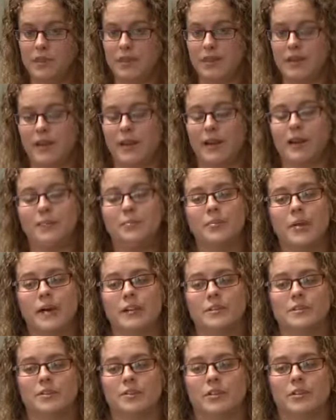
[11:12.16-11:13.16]
that
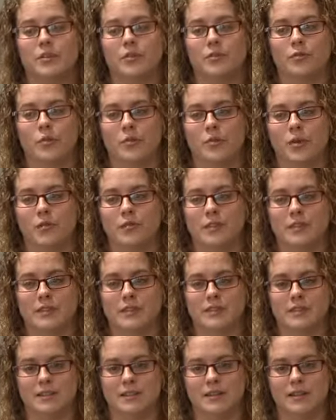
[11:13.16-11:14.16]
impacts on a
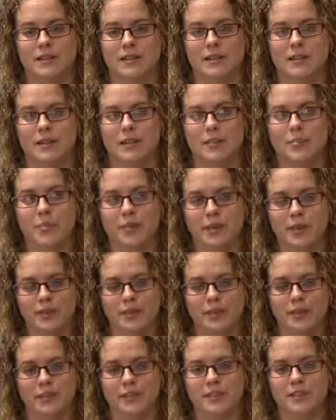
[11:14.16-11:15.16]
not-for-profit's
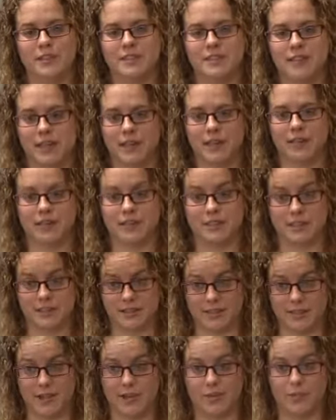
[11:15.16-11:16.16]
ability to tender a
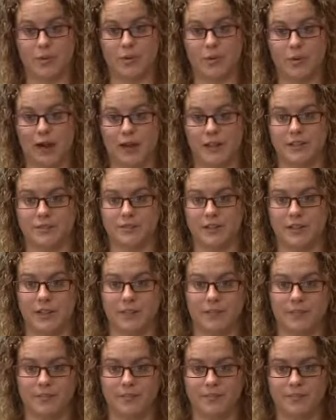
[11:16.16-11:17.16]
sustainable price for
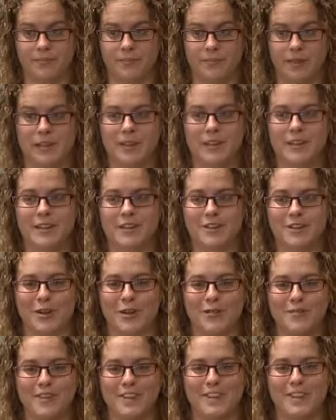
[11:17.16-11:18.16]
them. So
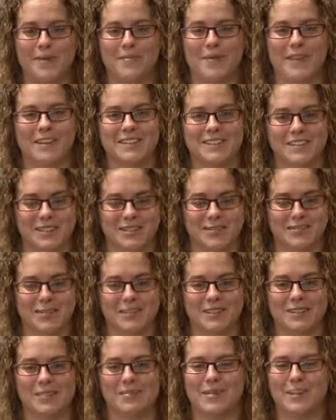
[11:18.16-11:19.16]
hopefully that makes sense,
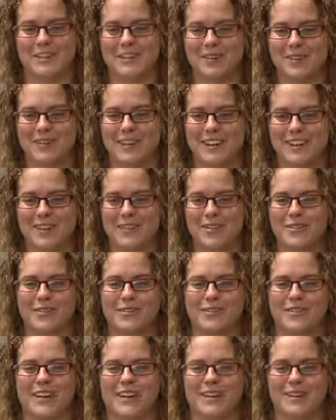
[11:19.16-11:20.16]
because I've been told I go
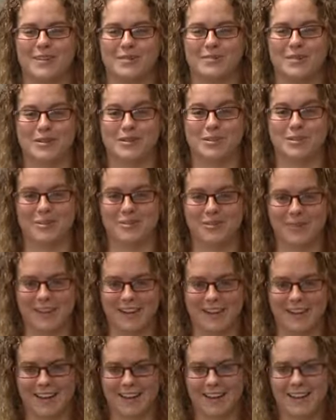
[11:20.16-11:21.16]
through that a little bit too
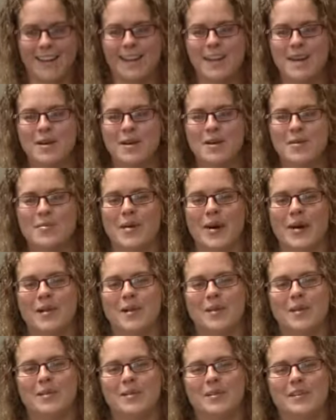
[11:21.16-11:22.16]
quickly. But
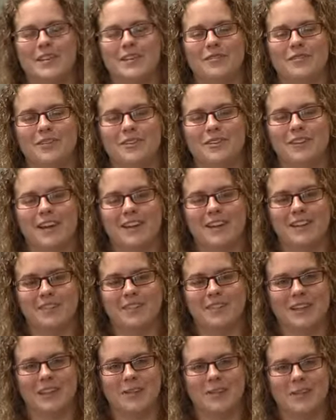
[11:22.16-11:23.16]
if you kind
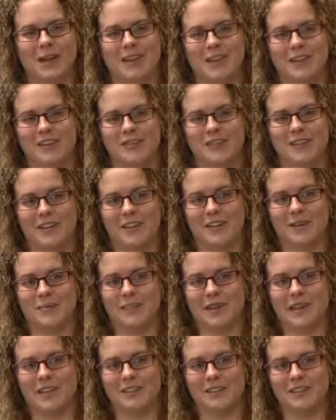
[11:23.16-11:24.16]
of think about it, if a
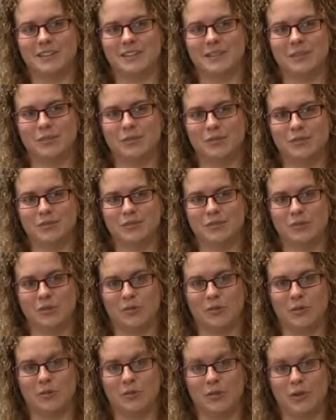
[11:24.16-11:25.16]
government agency puts
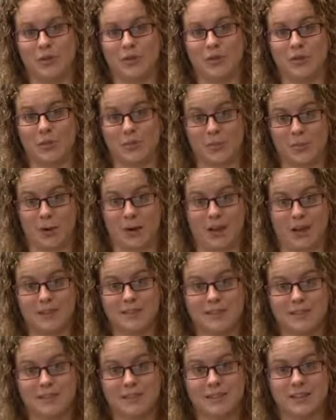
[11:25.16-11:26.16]
forward both a
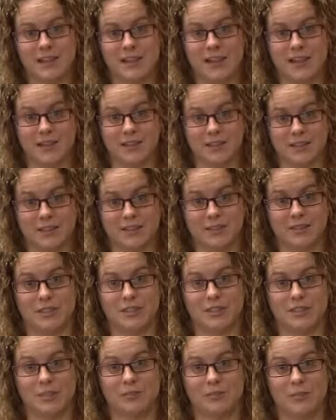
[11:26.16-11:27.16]
price and a service
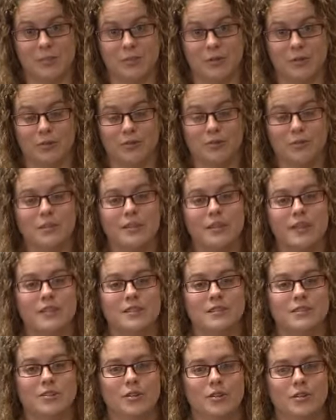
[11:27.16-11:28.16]
delivery model,
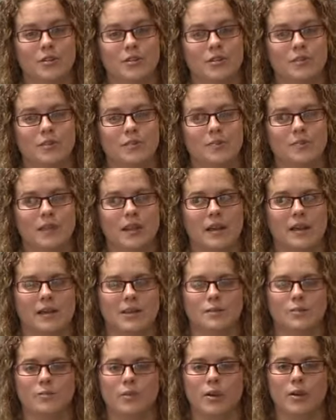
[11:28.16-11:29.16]
there's no,
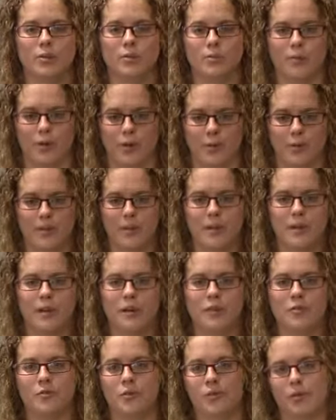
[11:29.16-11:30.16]
wiggle room
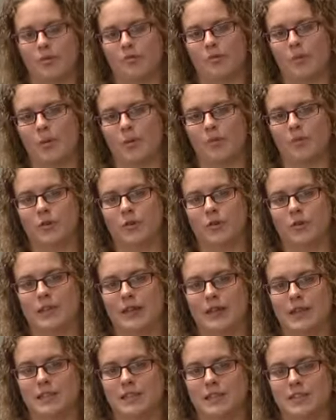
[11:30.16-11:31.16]
for a not-for-profit
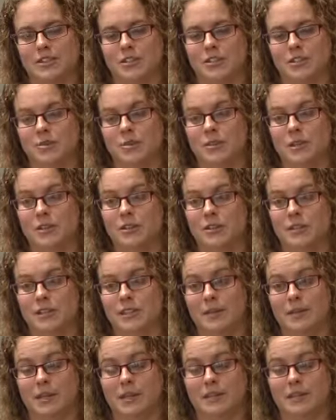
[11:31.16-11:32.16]
organisation to include
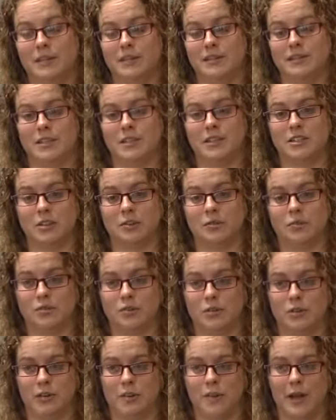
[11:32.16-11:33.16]
some of the things that Jeff will
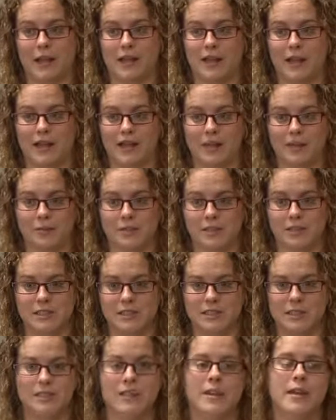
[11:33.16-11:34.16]
talk about later, which
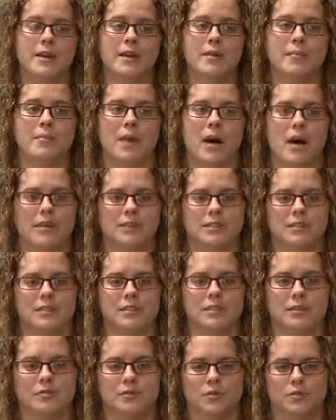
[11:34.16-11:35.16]
is
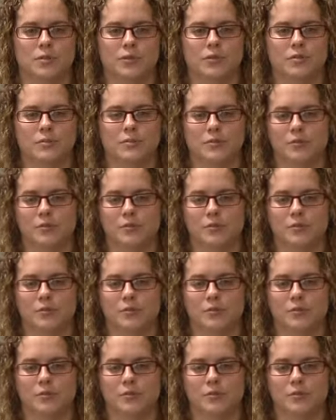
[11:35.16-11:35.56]
margins for